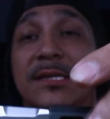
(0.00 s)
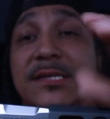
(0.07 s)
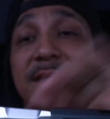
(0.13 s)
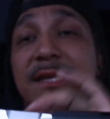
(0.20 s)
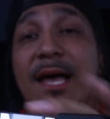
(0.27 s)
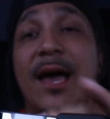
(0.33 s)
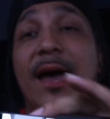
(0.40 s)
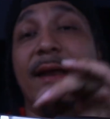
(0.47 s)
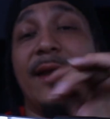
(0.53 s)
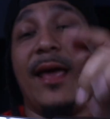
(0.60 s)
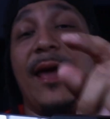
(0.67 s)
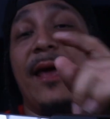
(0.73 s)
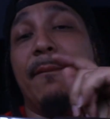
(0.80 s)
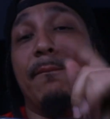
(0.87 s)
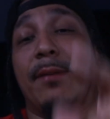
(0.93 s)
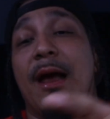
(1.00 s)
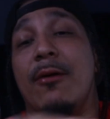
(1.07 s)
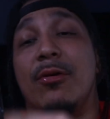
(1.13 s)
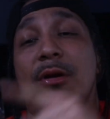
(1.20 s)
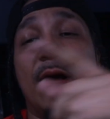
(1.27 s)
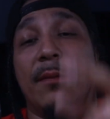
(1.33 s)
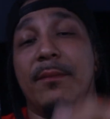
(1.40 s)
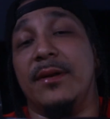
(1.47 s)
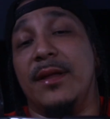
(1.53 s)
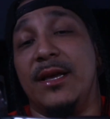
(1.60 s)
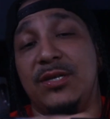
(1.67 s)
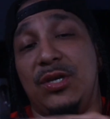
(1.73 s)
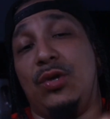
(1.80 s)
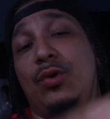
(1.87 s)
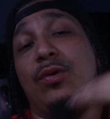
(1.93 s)
slide and barrel
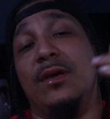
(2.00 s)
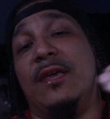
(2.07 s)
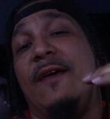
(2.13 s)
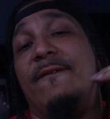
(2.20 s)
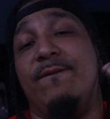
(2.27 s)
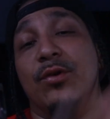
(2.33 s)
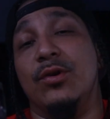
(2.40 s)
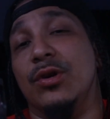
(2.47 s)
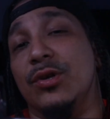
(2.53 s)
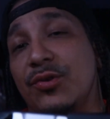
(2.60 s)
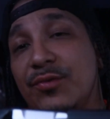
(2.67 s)
combination you could get for your